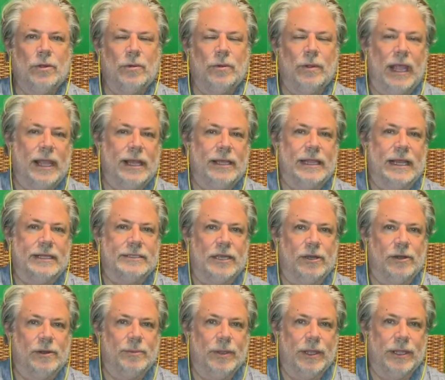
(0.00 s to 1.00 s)
Well, hey, that's
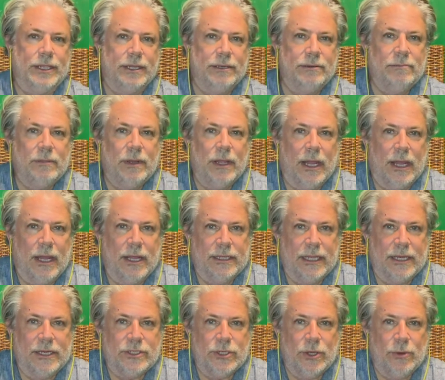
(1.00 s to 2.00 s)
our opinion.
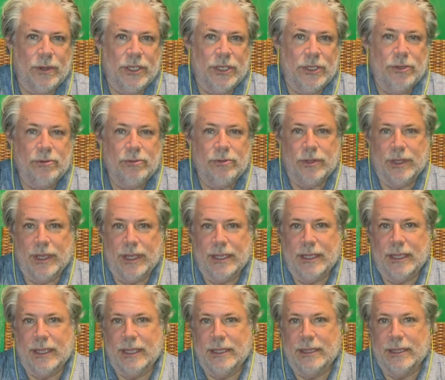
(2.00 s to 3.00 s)
Let us know what you
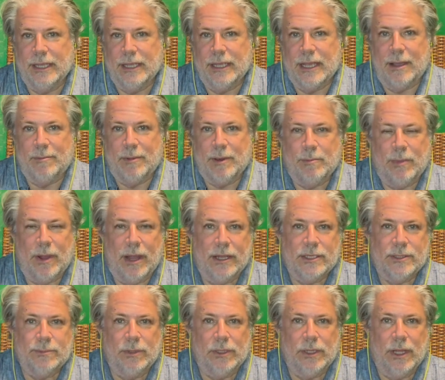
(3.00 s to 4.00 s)
think in the comment
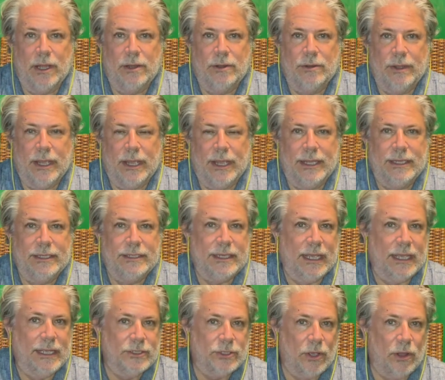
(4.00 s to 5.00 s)
box below. And
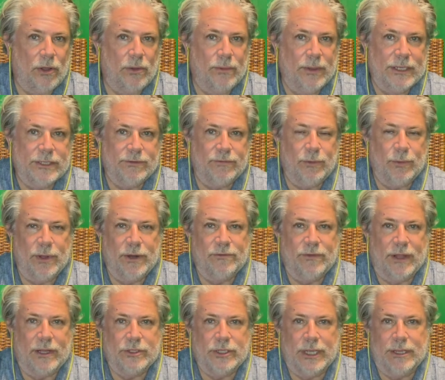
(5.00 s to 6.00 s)
as always, if you want to
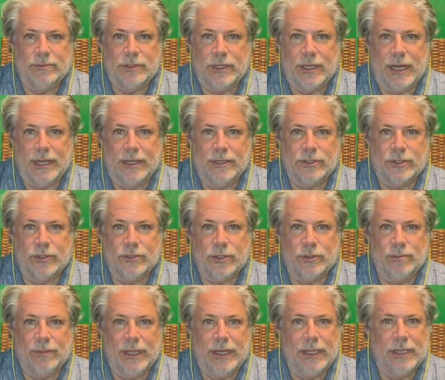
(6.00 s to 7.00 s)
follow James and I on
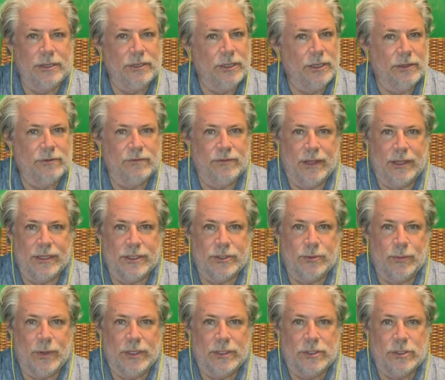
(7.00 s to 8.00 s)
social media, you can follow us
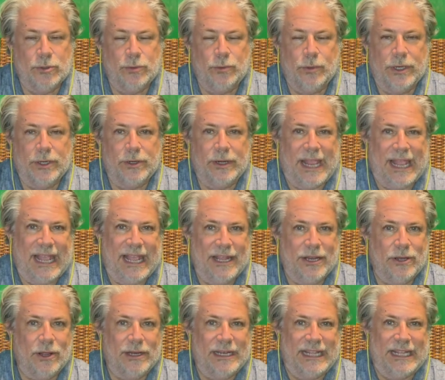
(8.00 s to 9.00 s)
on Twitter
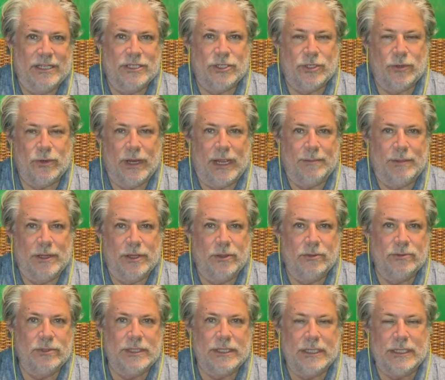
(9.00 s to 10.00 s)
and on Instagram, and
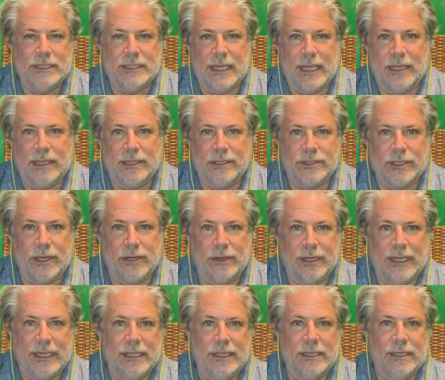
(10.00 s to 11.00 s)
those details are
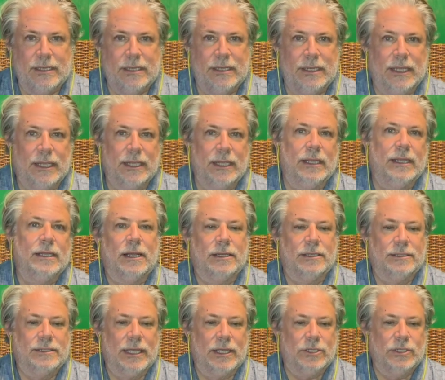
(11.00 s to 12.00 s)
in the
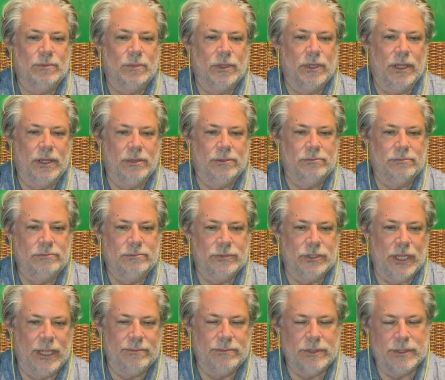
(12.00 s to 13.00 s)
section below.
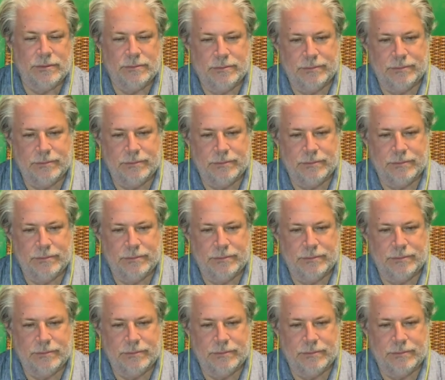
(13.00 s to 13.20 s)
James?